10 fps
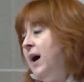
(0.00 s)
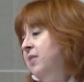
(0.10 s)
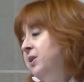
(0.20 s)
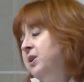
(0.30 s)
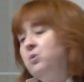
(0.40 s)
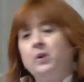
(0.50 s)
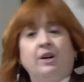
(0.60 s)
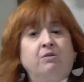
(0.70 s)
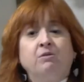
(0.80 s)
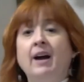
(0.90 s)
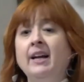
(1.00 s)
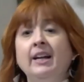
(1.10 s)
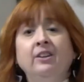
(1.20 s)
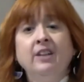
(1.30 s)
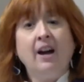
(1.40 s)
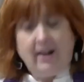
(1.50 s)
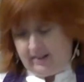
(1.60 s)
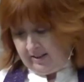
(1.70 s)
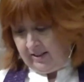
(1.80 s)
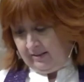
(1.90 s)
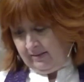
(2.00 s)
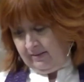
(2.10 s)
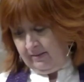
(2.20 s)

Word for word: whether we're ready or not,